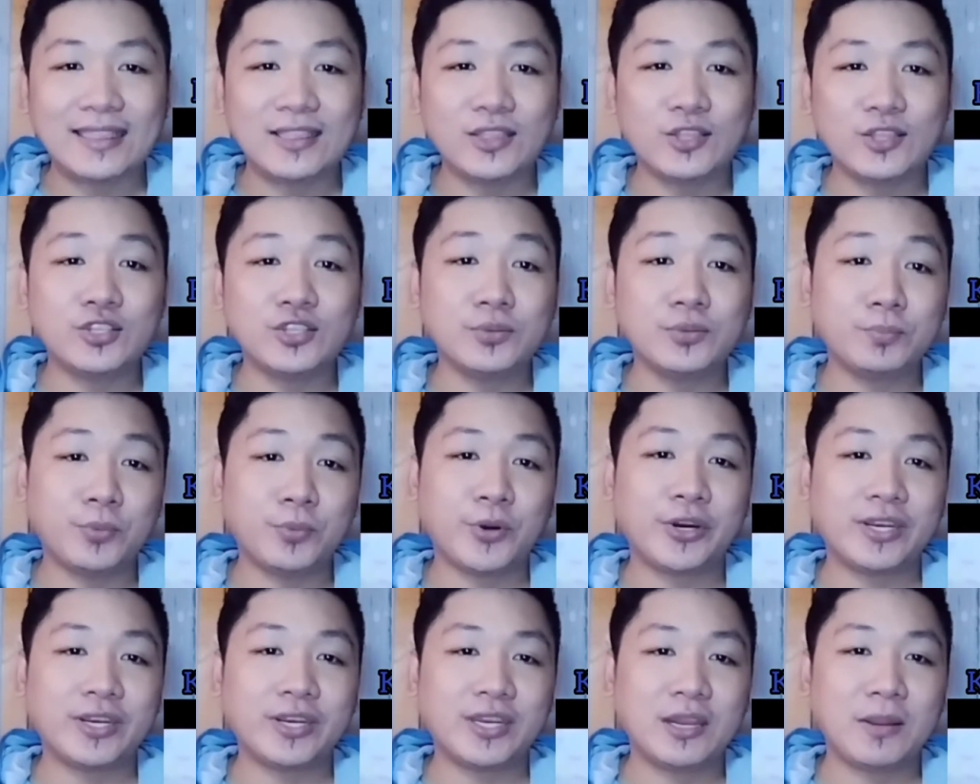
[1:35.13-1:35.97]
to support
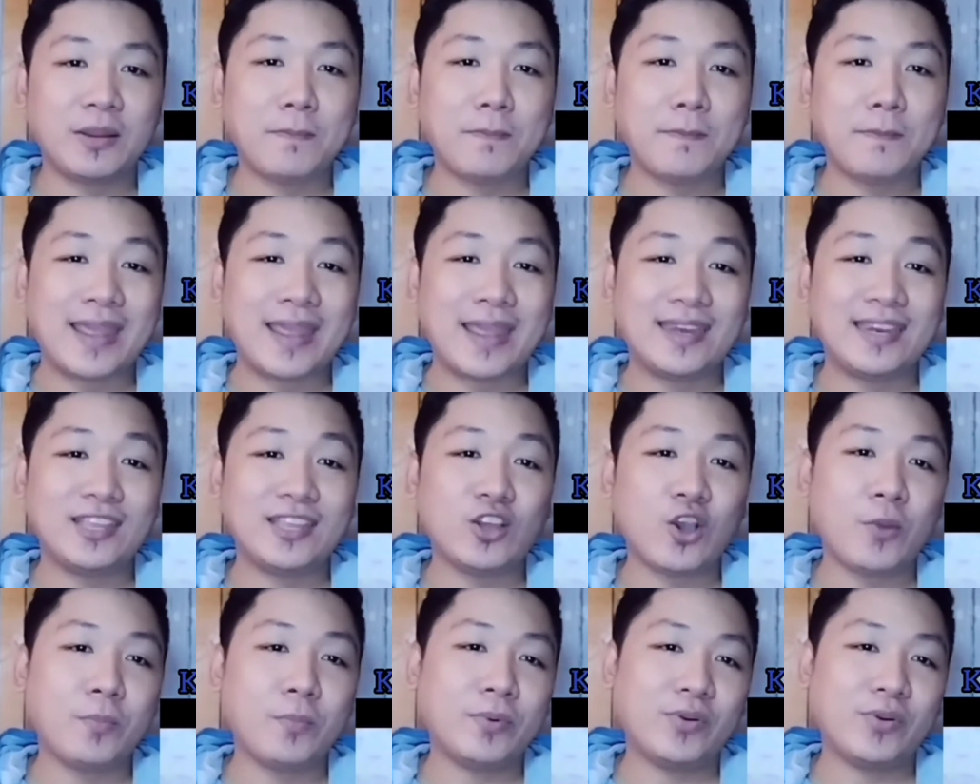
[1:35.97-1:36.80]
mining
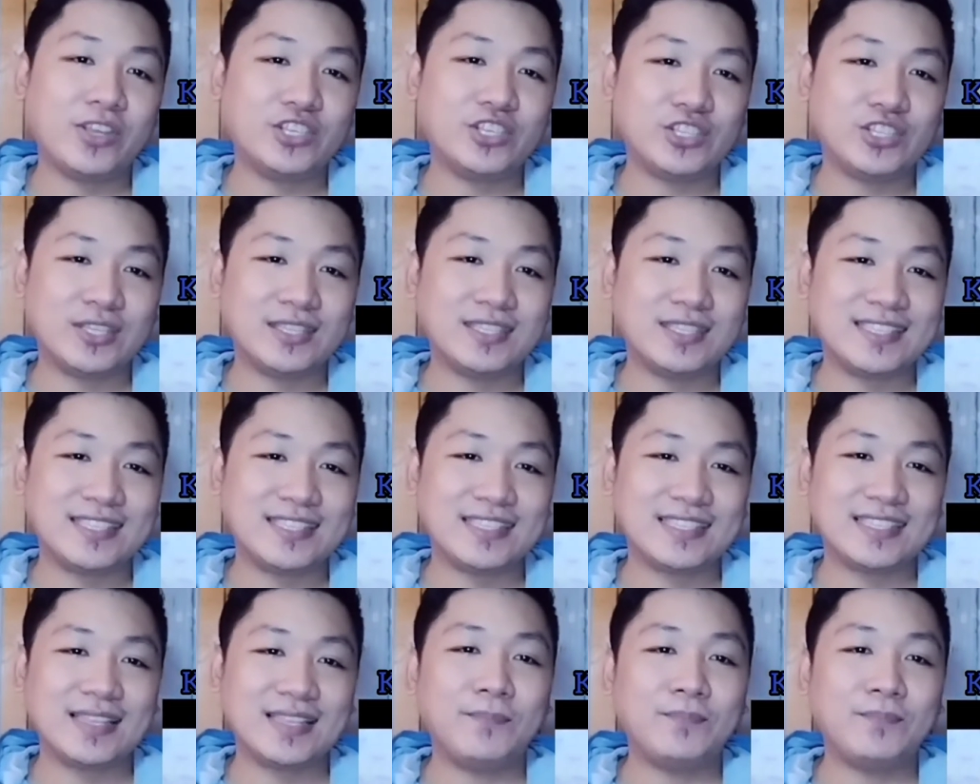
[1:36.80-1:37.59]
operations.